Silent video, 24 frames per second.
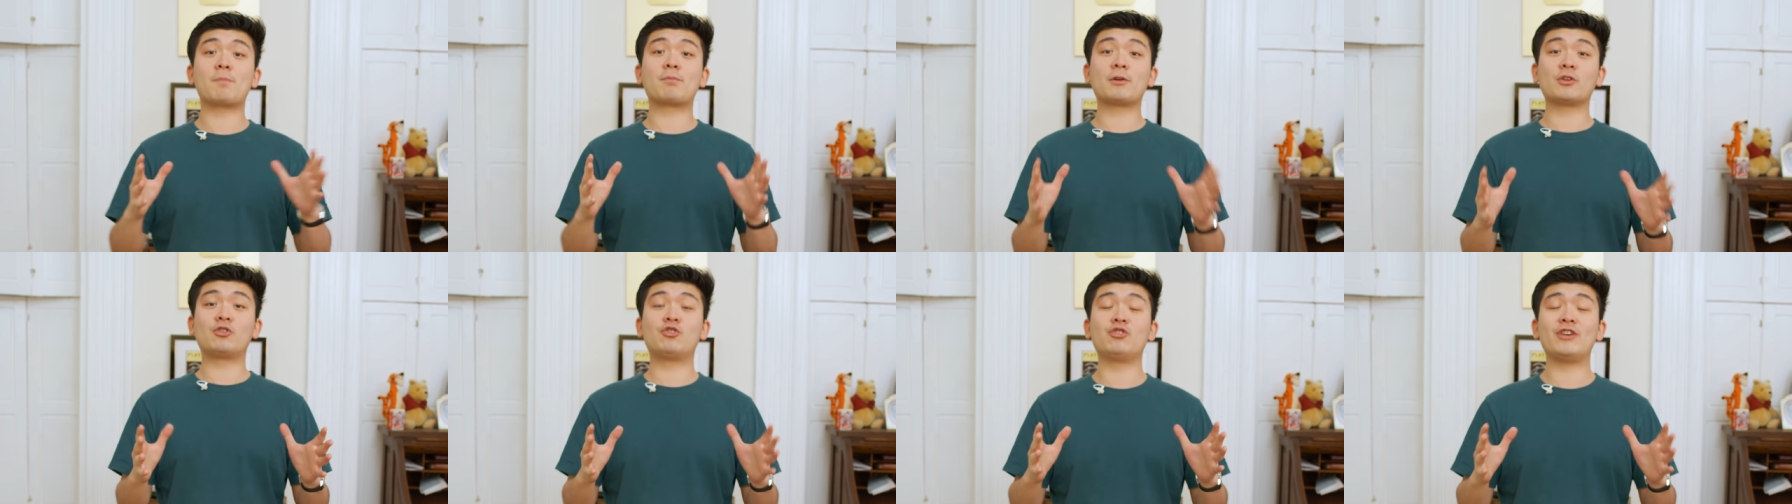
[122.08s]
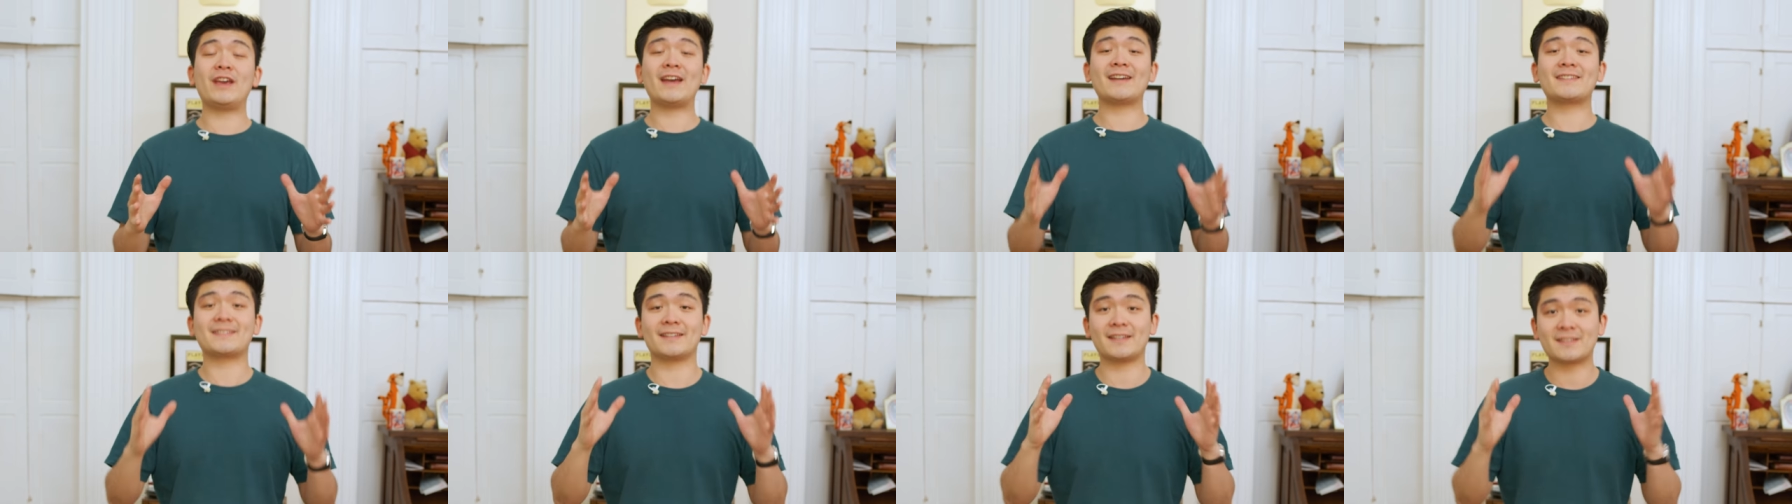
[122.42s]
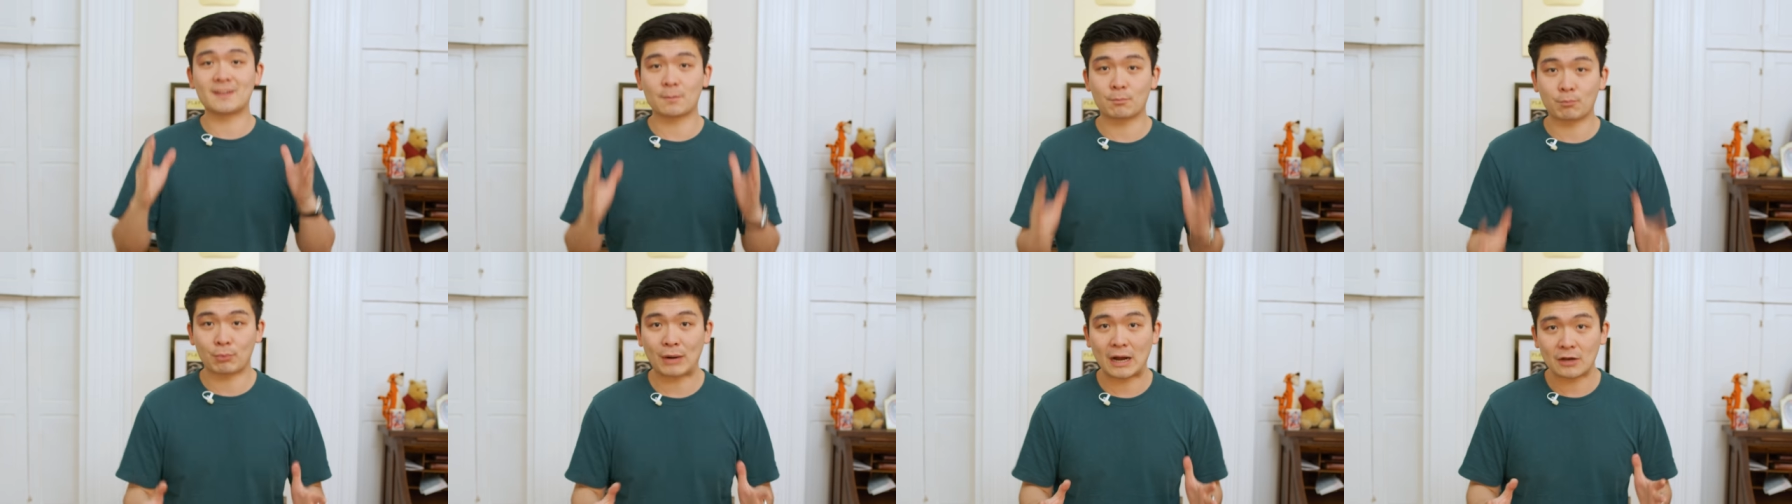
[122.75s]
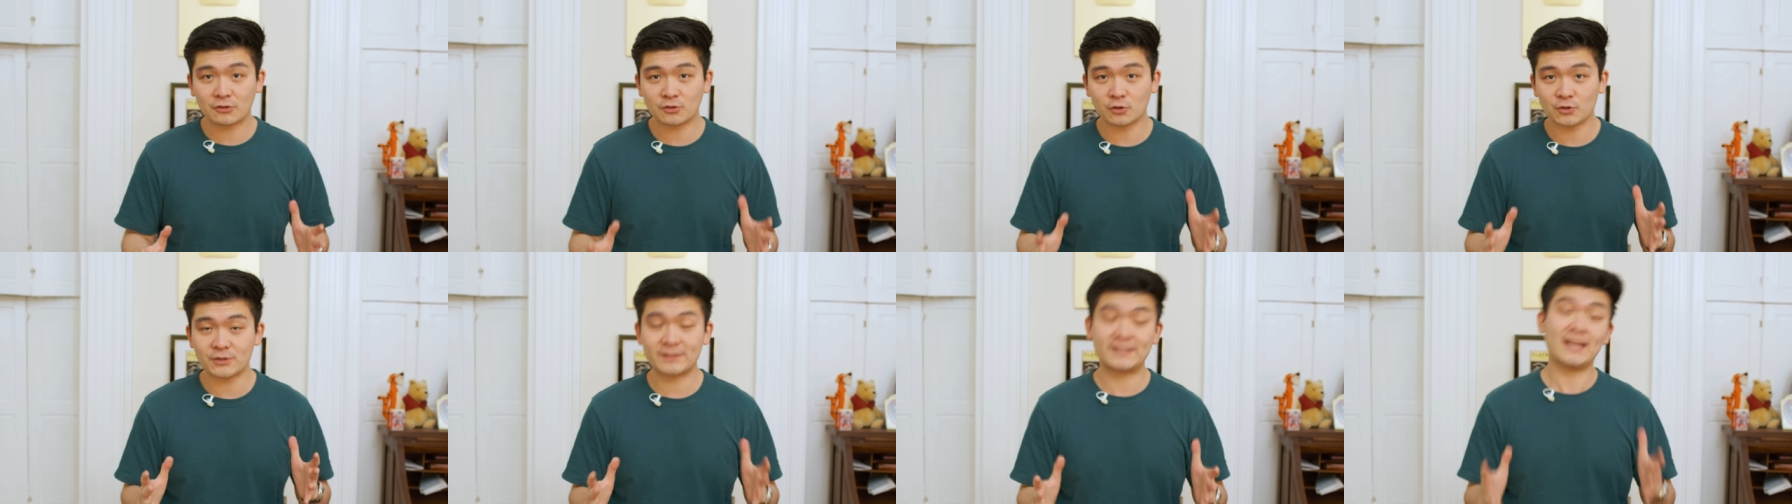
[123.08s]
Opera GX is a
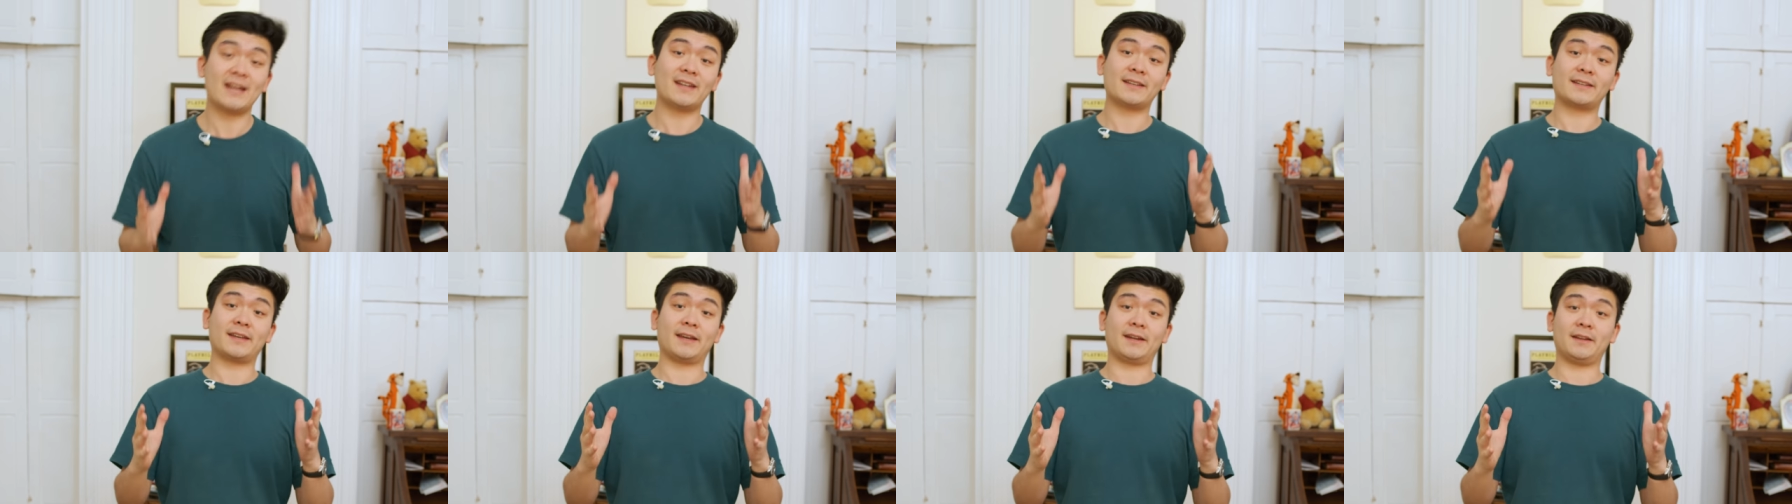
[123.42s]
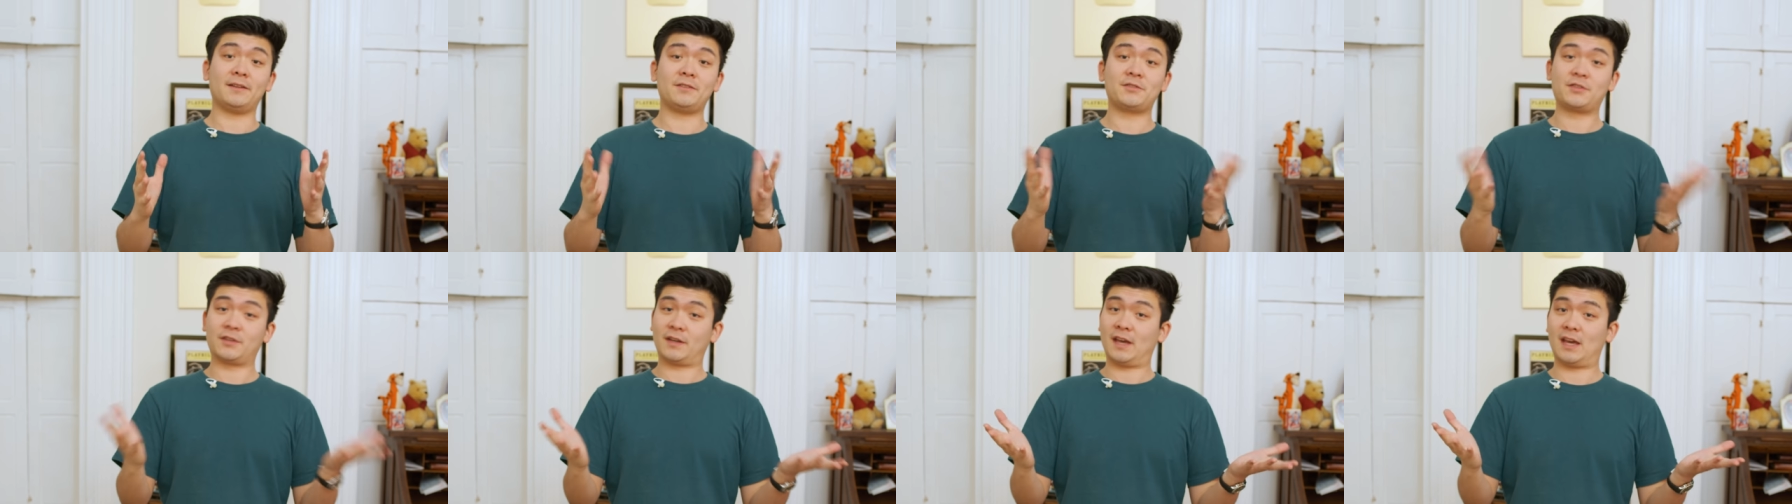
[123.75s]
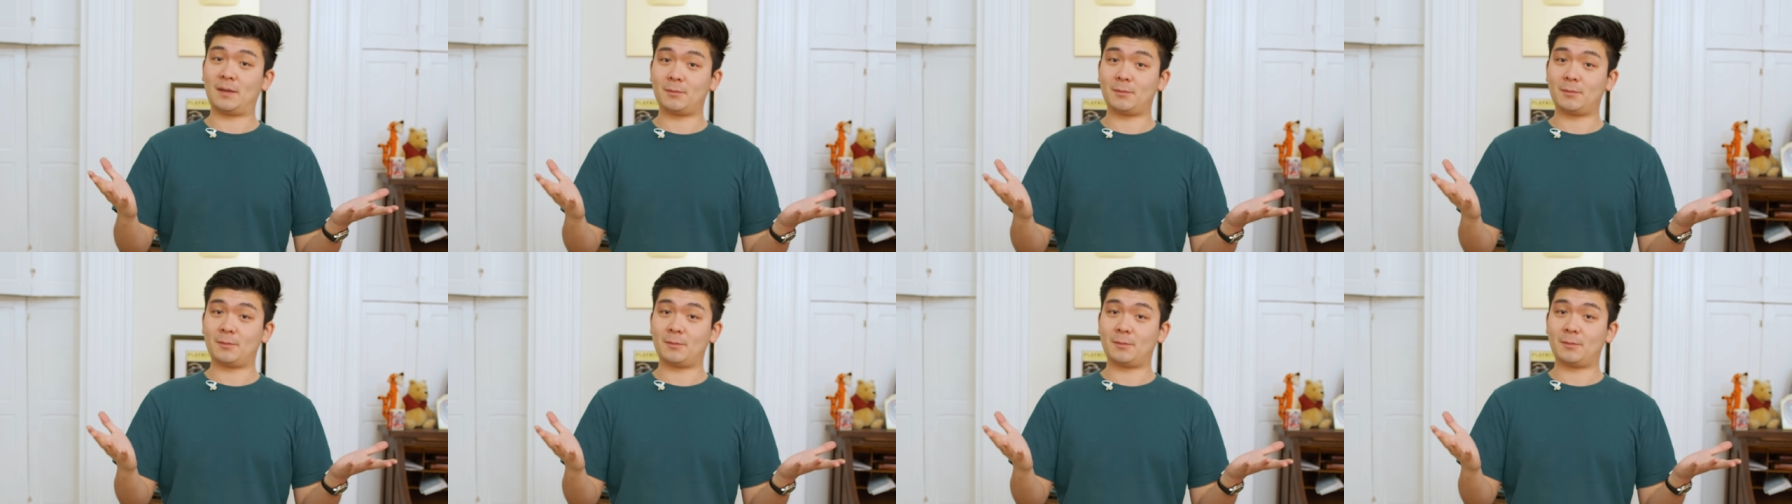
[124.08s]
browser dedicated to